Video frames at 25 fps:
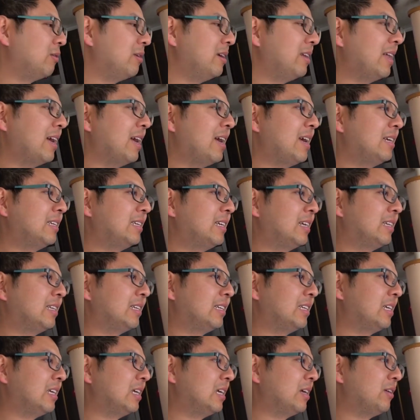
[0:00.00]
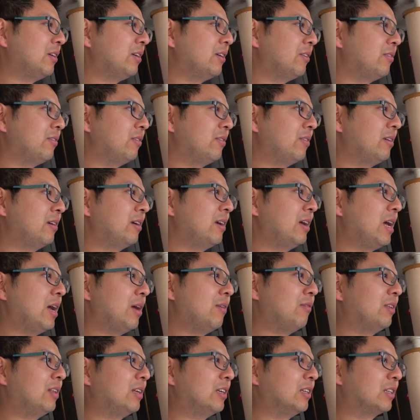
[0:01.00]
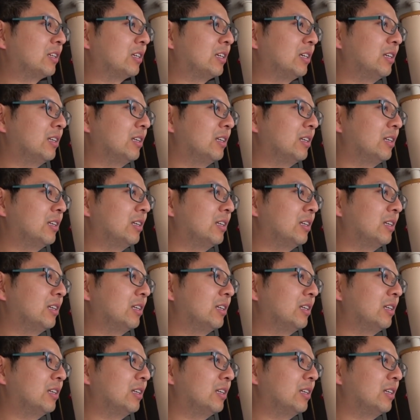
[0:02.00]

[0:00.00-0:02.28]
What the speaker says: 3 days and see if everything's good.